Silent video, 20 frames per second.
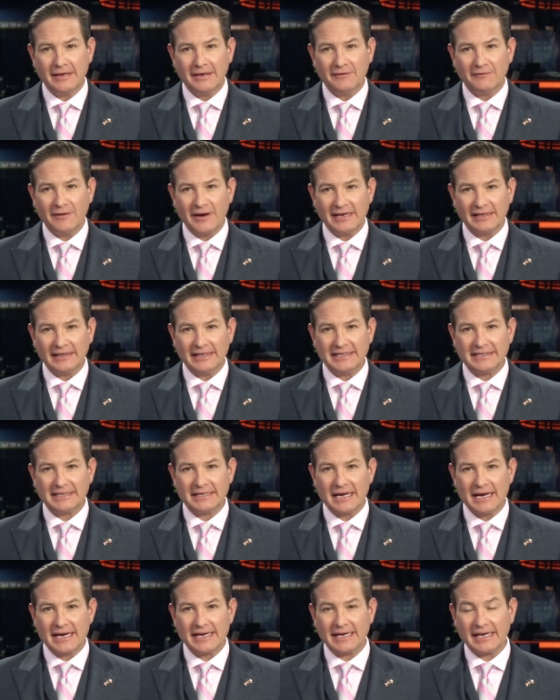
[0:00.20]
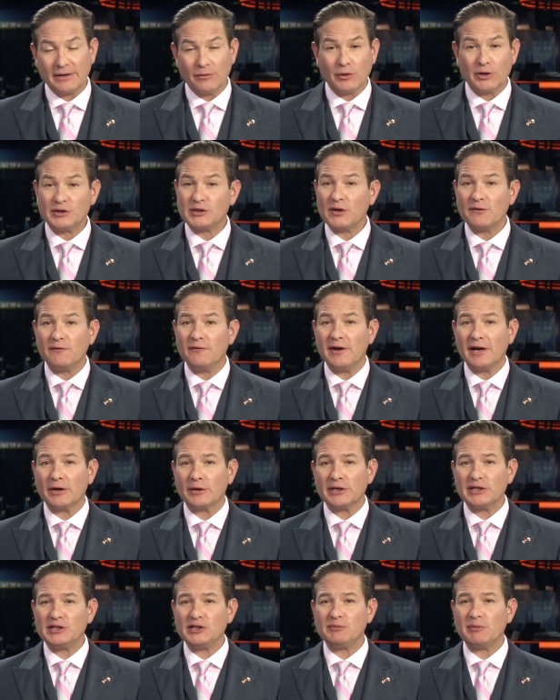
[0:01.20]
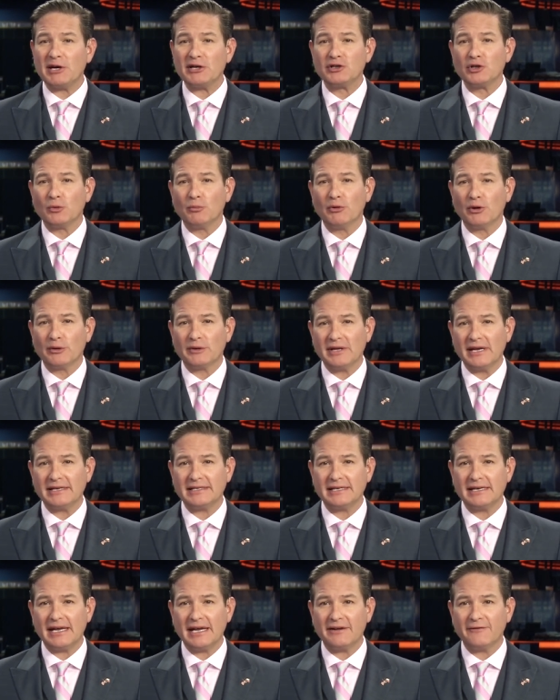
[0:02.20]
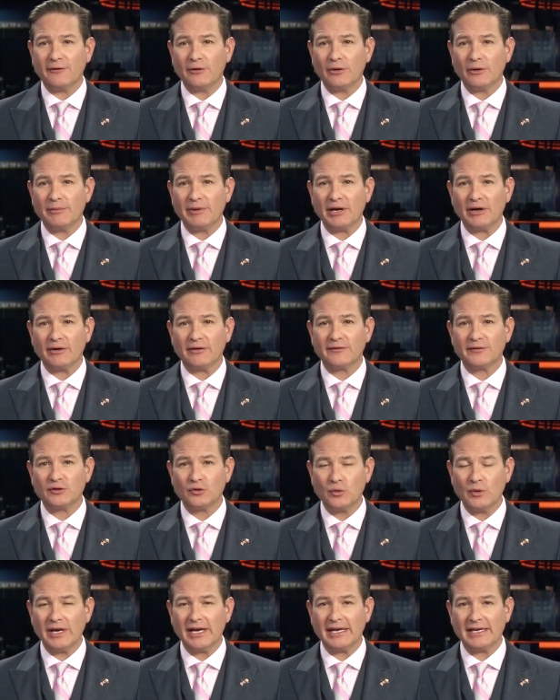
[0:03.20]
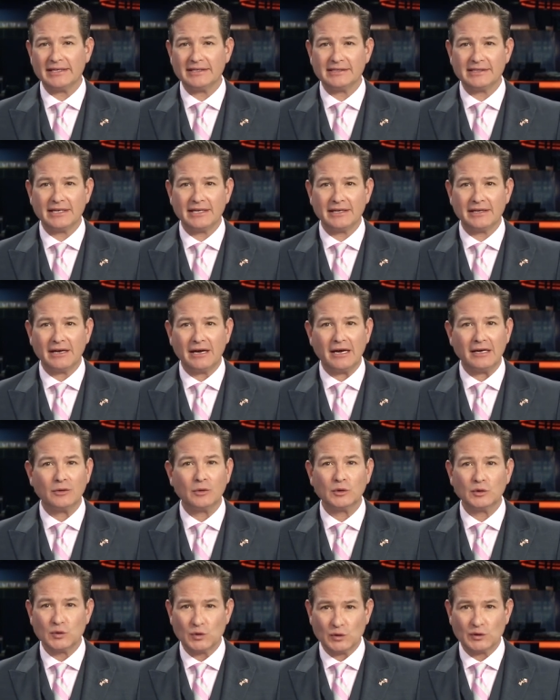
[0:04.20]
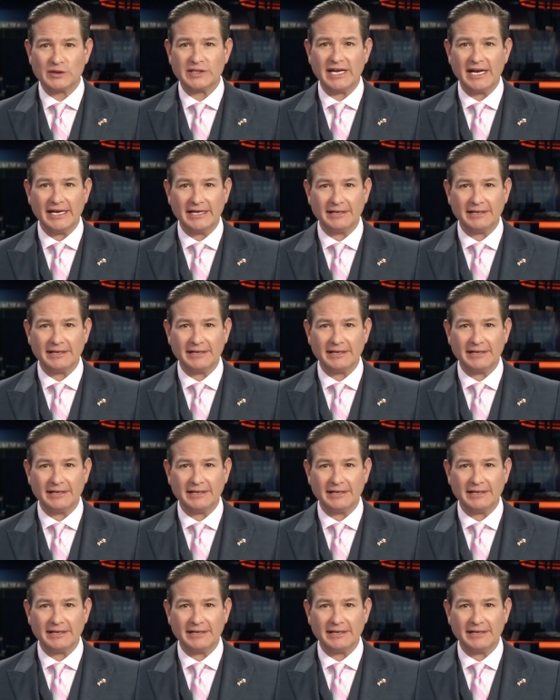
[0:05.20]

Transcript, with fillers: Finally, tonight, it was a very special birthday today for a pair of twins in Agua Dulce.